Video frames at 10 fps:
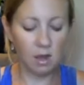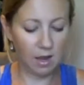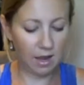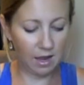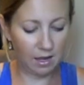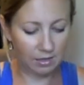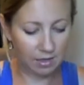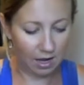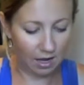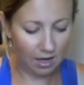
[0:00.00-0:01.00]
and
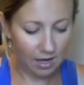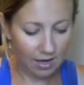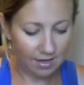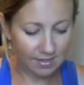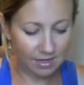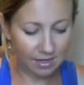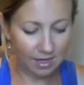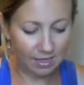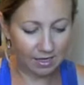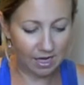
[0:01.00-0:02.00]
it's going to
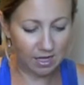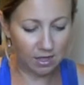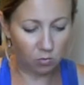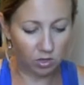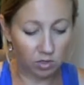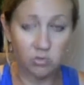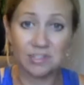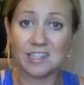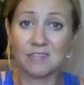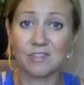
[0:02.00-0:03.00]
then get in there where you
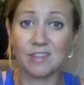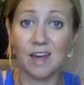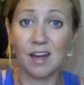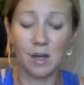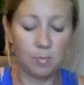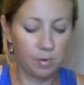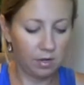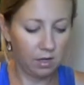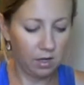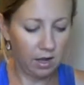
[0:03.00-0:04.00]
just lifted that up
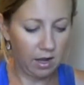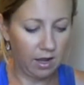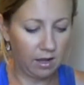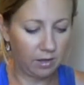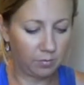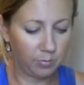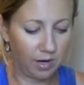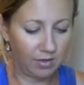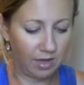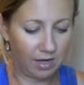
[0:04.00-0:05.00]
and
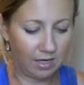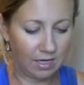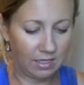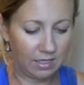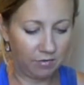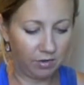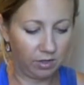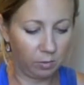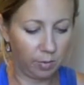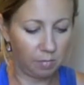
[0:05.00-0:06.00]
break that adhesive a
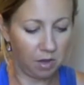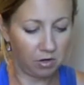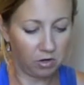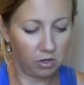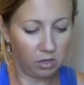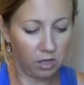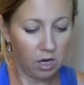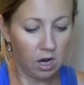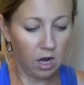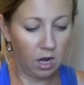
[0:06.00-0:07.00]
little bit better.
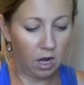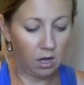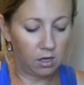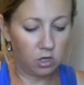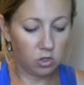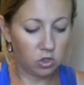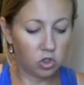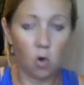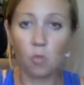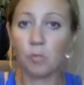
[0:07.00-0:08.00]

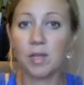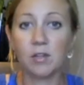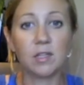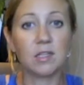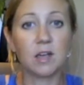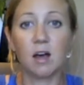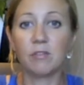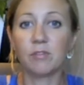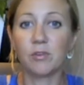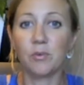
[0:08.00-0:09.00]
Don't peel these
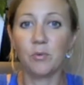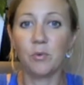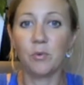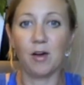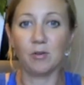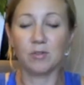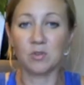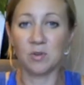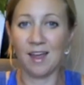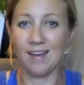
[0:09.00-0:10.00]
off without
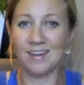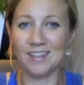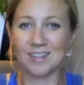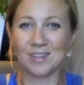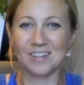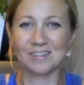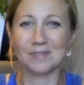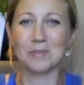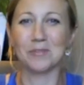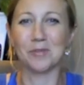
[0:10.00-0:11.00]
doing any sort of
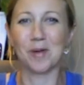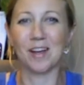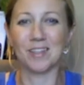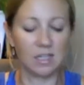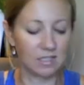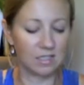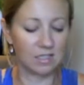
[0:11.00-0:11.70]
removal process,